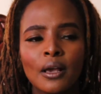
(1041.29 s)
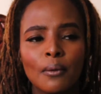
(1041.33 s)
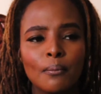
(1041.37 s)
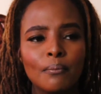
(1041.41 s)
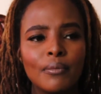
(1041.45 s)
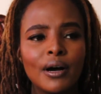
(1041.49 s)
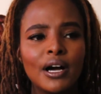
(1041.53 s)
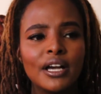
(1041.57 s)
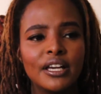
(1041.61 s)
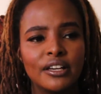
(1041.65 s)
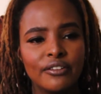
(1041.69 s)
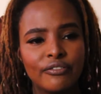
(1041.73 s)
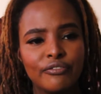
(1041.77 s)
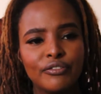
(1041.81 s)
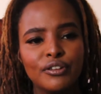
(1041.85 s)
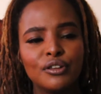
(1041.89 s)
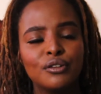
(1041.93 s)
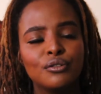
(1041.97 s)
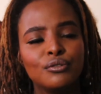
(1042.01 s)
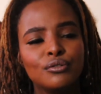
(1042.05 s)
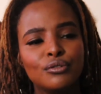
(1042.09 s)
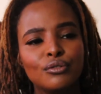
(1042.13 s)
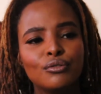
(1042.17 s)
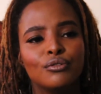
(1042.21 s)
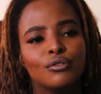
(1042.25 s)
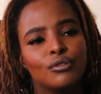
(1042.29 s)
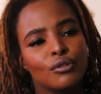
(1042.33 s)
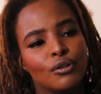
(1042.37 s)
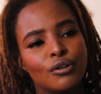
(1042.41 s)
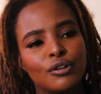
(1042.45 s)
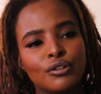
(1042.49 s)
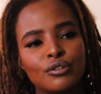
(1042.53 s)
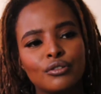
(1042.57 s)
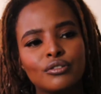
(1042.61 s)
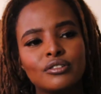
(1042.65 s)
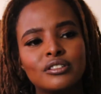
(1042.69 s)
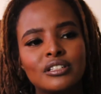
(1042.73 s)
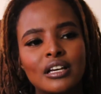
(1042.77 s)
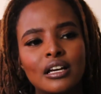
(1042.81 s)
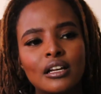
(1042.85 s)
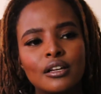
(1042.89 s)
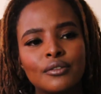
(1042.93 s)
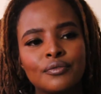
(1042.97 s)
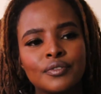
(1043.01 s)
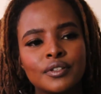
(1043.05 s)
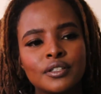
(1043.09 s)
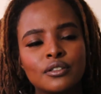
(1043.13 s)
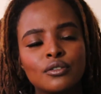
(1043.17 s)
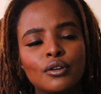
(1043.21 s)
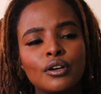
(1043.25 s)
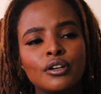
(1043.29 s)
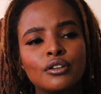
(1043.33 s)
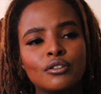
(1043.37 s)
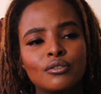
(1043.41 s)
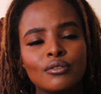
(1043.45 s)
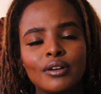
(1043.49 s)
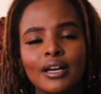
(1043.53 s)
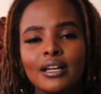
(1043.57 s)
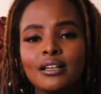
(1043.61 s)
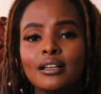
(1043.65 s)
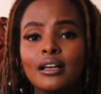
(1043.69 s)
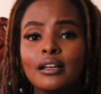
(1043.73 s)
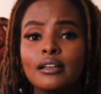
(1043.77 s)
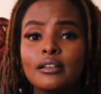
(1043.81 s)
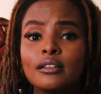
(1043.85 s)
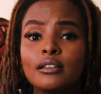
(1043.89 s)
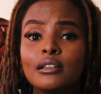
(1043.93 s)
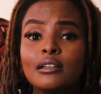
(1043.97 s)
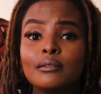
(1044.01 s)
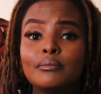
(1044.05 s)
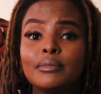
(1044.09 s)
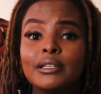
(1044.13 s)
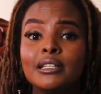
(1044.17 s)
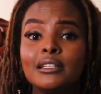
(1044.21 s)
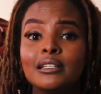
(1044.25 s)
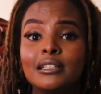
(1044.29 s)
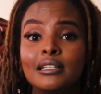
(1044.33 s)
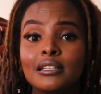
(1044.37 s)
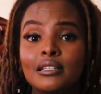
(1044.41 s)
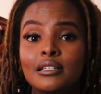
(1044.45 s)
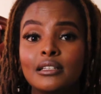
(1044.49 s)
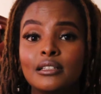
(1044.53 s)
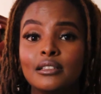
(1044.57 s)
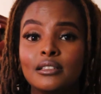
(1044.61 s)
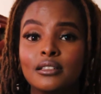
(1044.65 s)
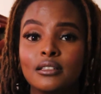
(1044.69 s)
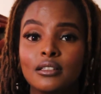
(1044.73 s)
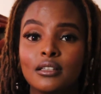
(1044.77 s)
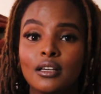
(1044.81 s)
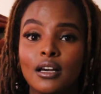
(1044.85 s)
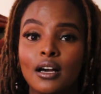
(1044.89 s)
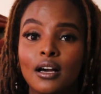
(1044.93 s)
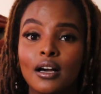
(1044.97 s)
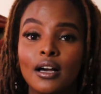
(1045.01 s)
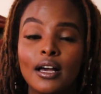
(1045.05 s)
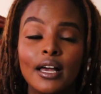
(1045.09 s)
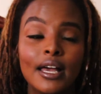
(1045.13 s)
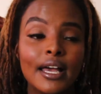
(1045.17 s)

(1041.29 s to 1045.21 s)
But if you do know yourself, it's going to get a little bit easier.